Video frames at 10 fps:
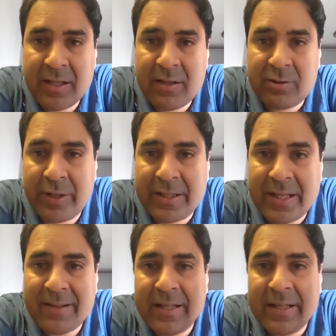So in
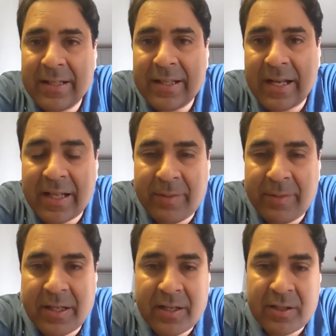case anything that can be
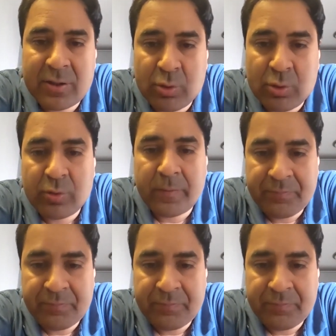done to